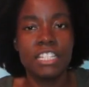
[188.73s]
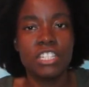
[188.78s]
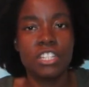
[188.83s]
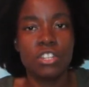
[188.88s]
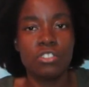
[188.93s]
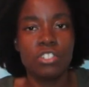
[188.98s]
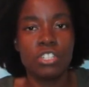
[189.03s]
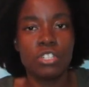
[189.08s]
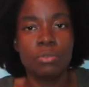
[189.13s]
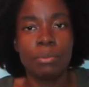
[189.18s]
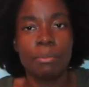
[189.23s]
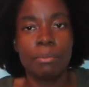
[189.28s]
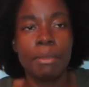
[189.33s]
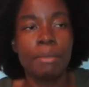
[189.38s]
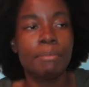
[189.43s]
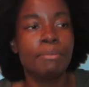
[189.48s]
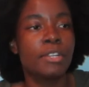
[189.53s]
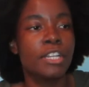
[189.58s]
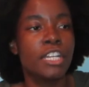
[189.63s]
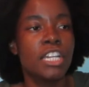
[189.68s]
So just
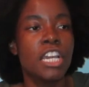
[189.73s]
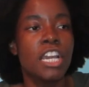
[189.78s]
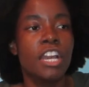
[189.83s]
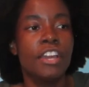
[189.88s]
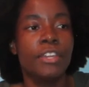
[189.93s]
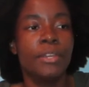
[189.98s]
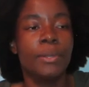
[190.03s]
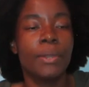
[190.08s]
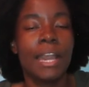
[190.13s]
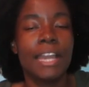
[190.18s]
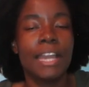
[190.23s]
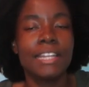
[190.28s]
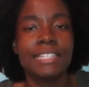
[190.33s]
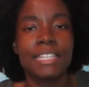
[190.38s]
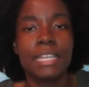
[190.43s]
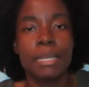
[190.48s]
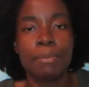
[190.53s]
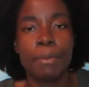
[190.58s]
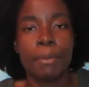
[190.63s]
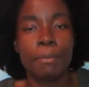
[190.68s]
remember, you guys
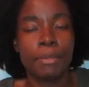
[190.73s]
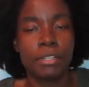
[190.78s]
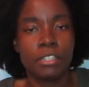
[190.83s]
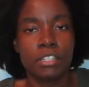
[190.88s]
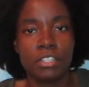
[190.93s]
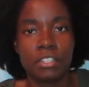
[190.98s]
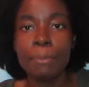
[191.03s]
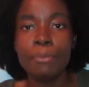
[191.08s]
keep up on